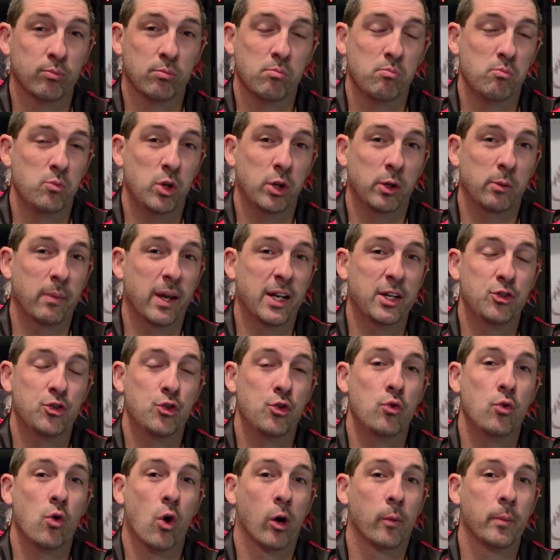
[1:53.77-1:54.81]
You can make
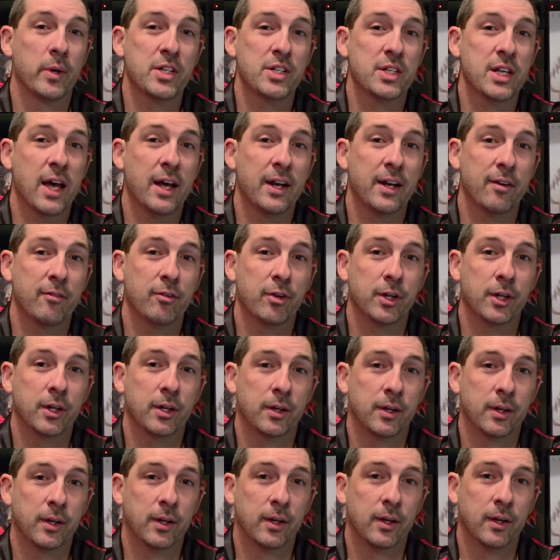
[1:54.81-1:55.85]
2 armies out of it,
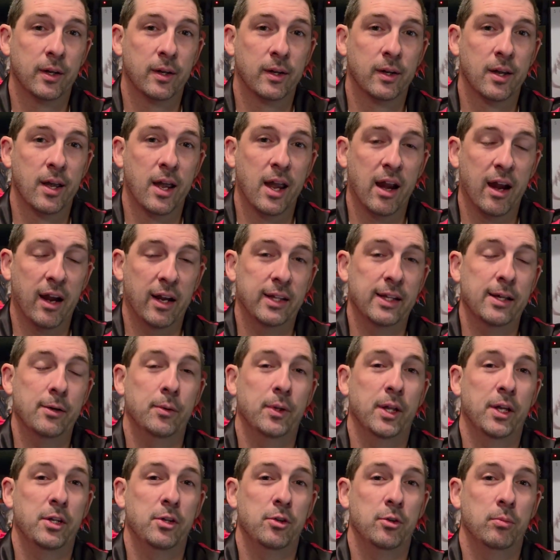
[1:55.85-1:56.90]
and that will
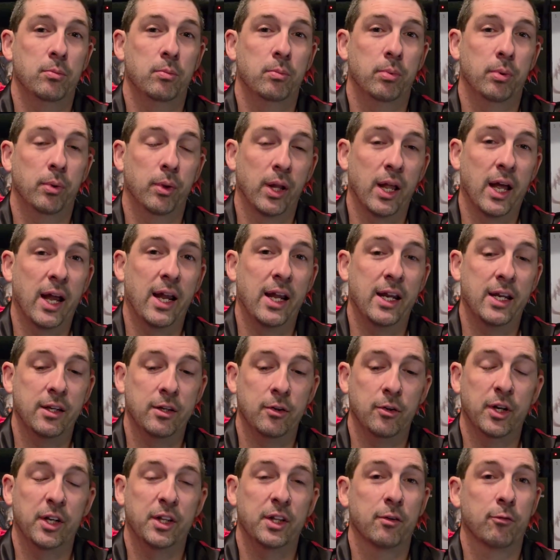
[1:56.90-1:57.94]
let you play.
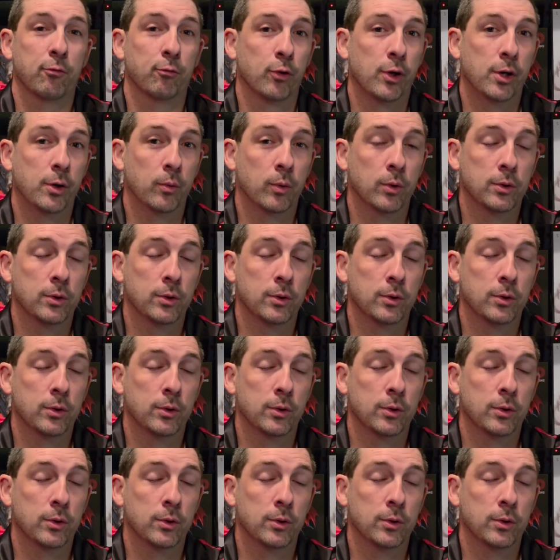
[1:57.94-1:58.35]
You get the free